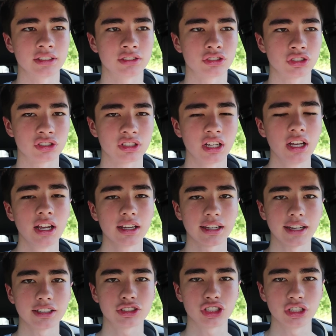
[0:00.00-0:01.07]
It's just
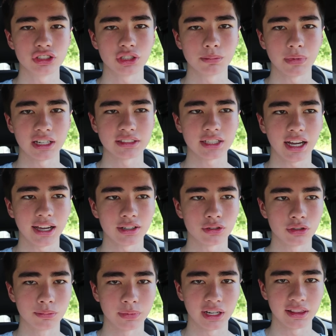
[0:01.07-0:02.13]
kind of changing my
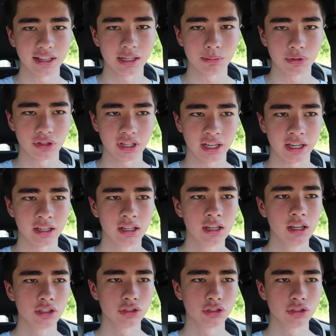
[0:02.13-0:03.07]
title, my label that,